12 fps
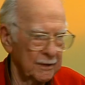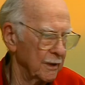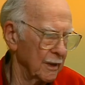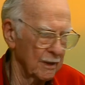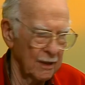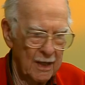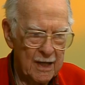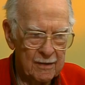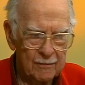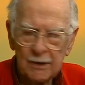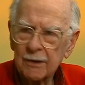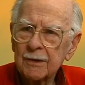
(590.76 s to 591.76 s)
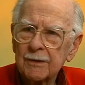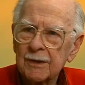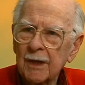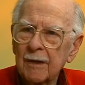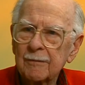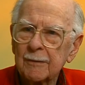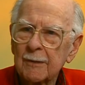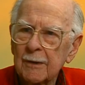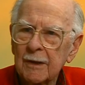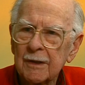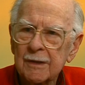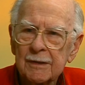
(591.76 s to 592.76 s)
did a lot of good stuff
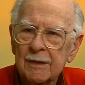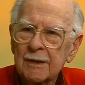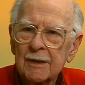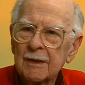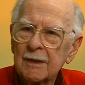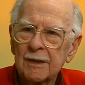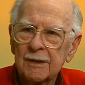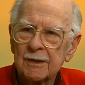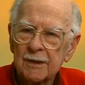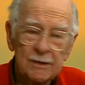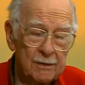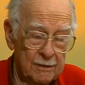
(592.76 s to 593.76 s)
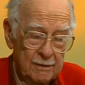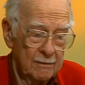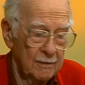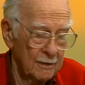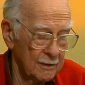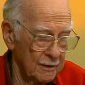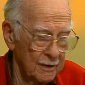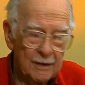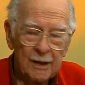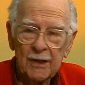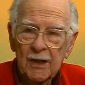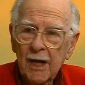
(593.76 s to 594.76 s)
for us. It's just
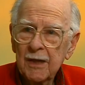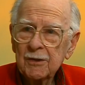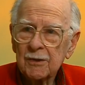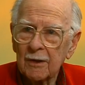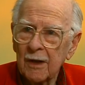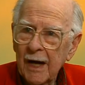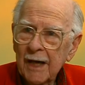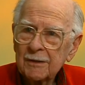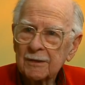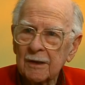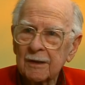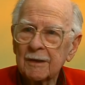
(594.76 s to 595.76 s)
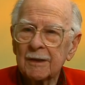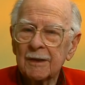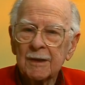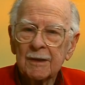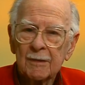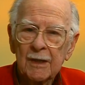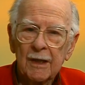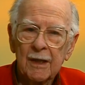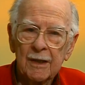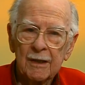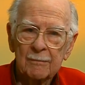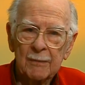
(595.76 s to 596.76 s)
a natural actor,
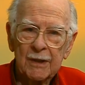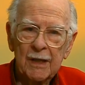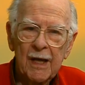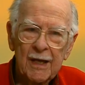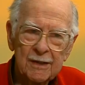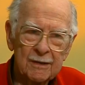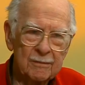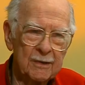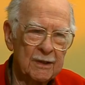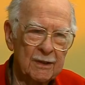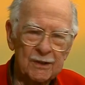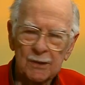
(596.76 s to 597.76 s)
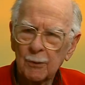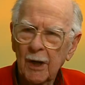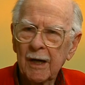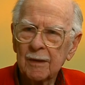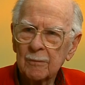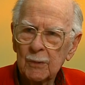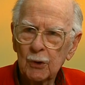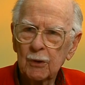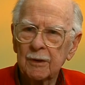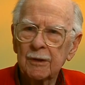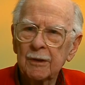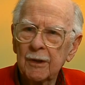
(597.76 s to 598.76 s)
uh, but he had to be in the right
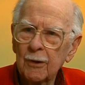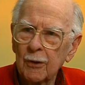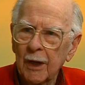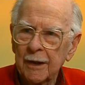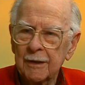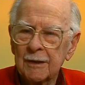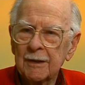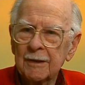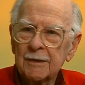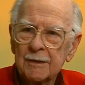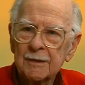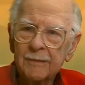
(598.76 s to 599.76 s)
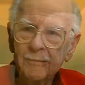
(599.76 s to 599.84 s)
mood to do it. Mm -hmm.